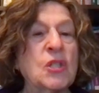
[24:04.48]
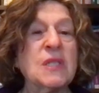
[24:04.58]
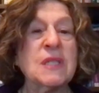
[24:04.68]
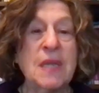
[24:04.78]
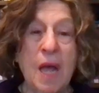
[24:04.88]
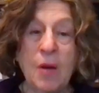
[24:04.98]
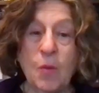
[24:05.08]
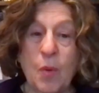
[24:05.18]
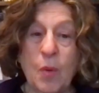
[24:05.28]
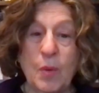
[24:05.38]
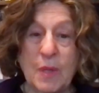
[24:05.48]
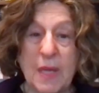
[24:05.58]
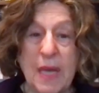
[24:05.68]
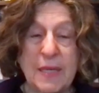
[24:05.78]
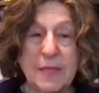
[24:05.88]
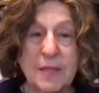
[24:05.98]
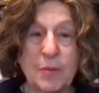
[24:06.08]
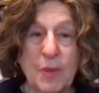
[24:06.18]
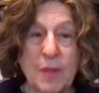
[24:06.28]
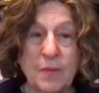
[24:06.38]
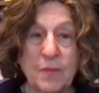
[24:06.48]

is not what we would like it to be.